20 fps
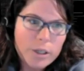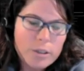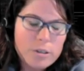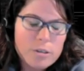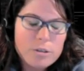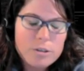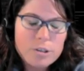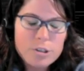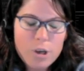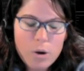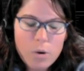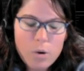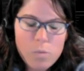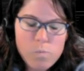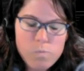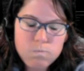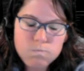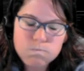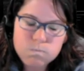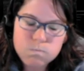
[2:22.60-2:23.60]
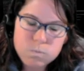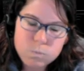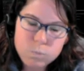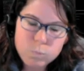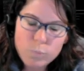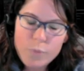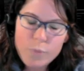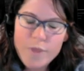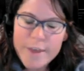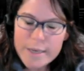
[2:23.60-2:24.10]
So
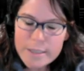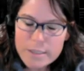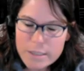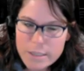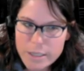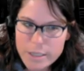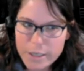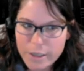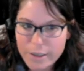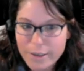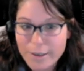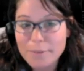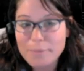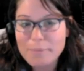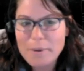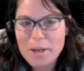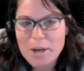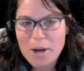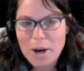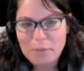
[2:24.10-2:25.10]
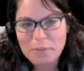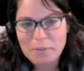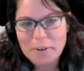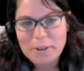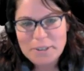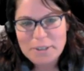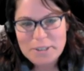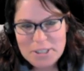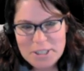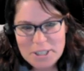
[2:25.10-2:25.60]
this year being our
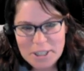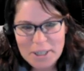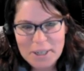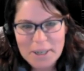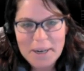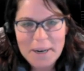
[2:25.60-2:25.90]
first year